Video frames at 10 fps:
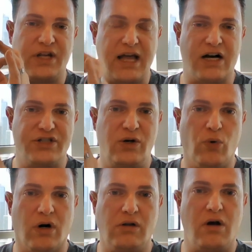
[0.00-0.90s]
that actually
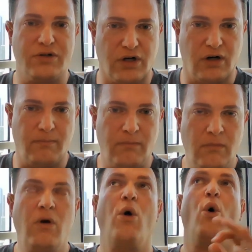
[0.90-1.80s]
work long term,
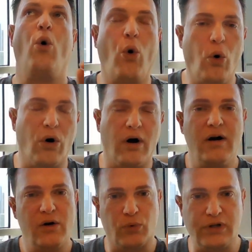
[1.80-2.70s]

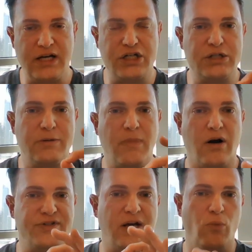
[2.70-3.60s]
or relationship
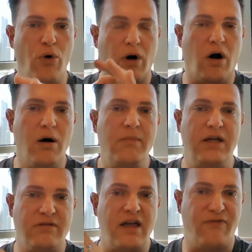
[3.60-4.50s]
models that won't harm me
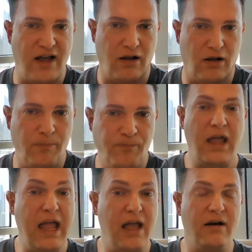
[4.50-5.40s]
if they fail,
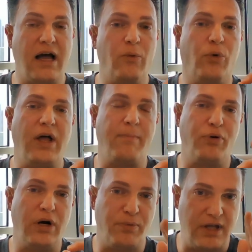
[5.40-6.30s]
and I will not
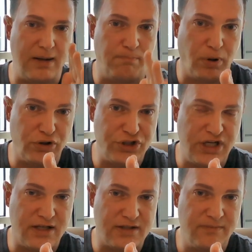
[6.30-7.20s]
put up with any
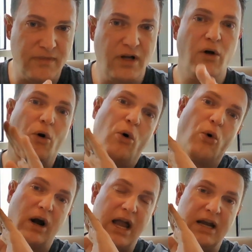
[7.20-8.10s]
bullshit
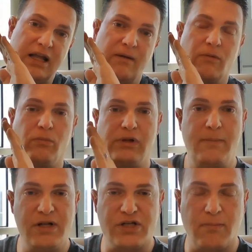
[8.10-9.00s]
or any
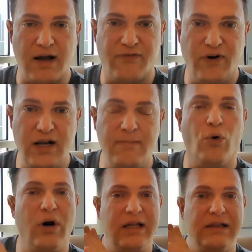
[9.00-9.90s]
limits on my freedom
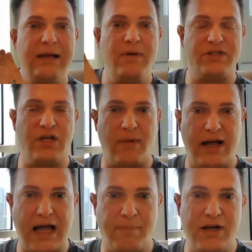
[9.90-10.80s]
or any limits on my
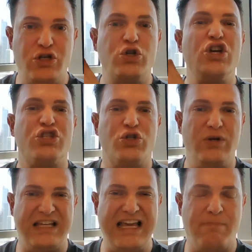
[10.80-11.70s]
happy just to
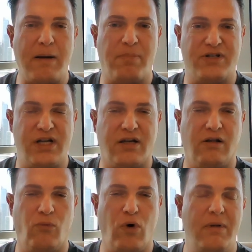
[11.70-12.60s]
keep a
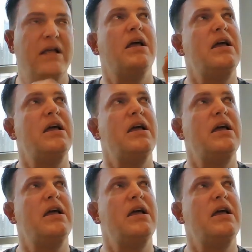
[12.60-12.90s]
particular woman,